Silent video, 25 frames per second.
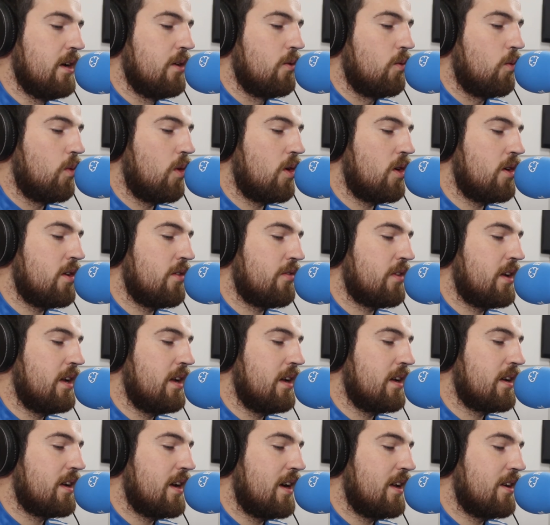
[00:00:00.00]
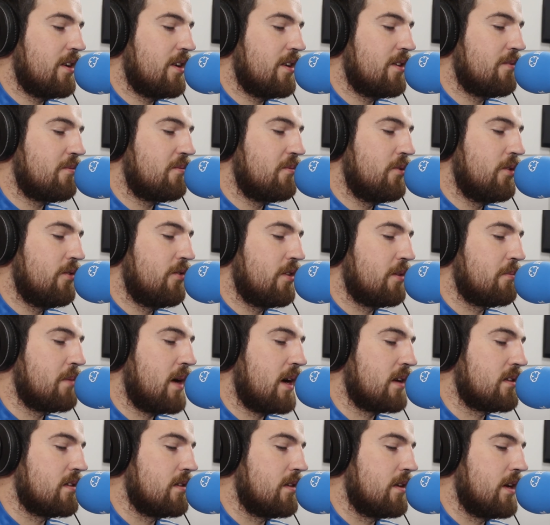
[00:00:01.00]
word of Cian Kelleher moving
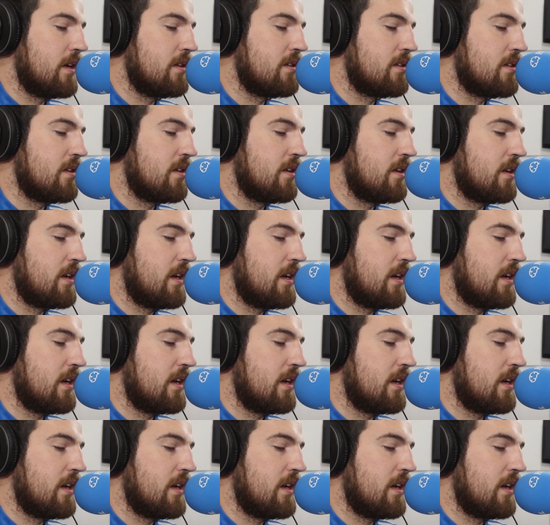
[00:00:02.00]
back to Leinster,